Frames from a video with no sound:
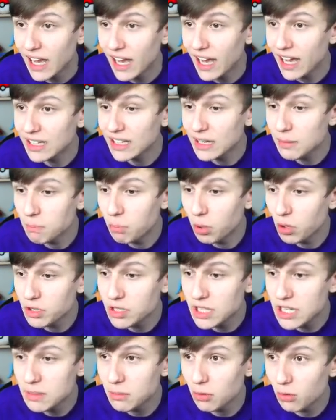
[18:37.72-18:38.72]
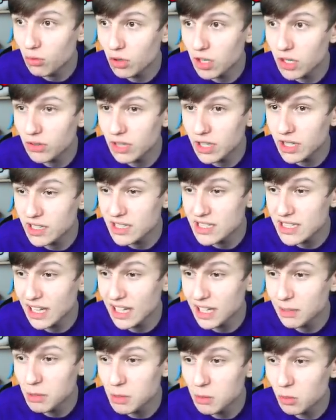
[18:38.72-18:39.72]
and then put Di Maria in. Does that
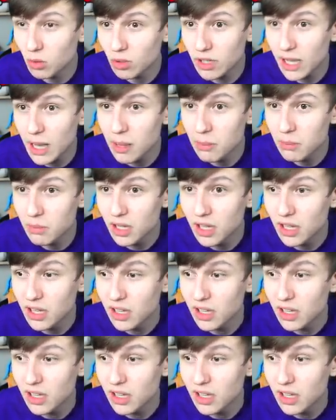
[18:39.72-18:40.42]
give me more chem?